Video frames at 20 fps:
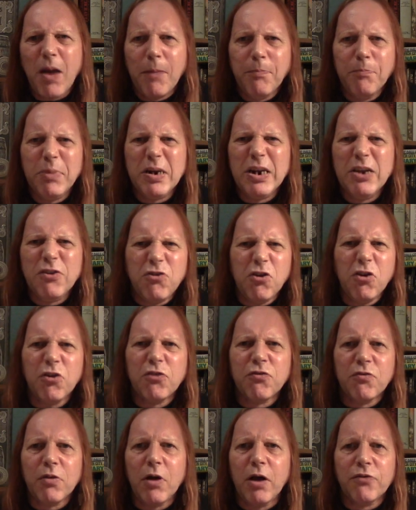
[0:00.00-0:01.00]
but it
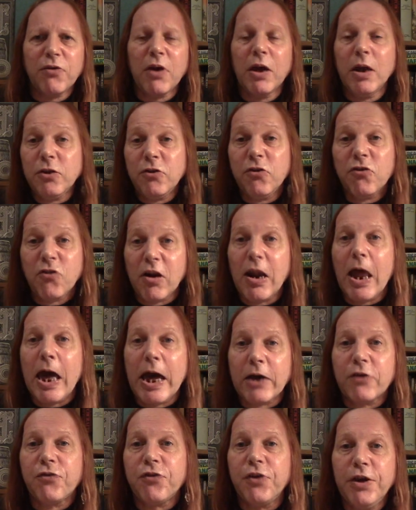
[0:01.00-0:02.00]
just, like I say, it just
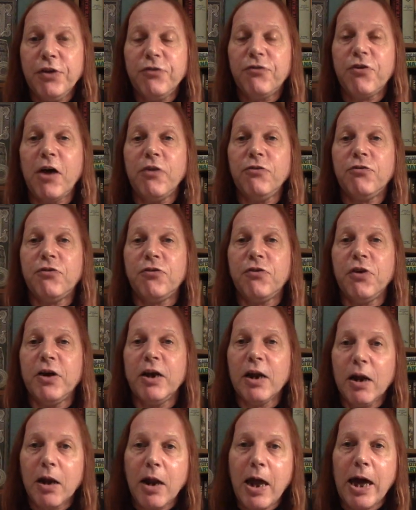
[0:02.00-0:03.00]
lacks the intensity.
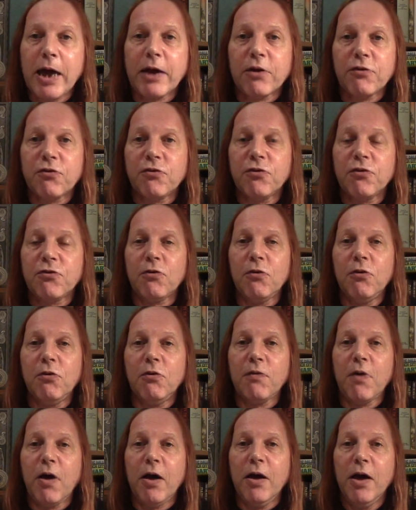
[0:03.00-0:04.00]
It lacks the sort
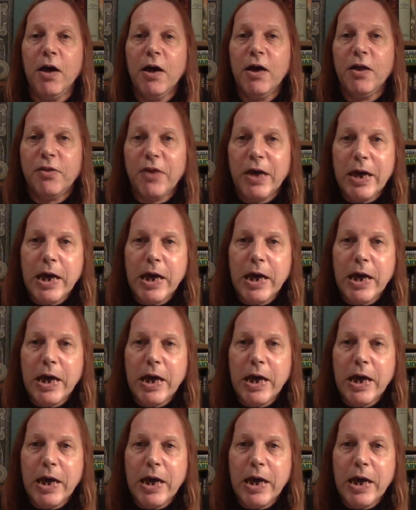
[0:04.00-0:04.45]
of like the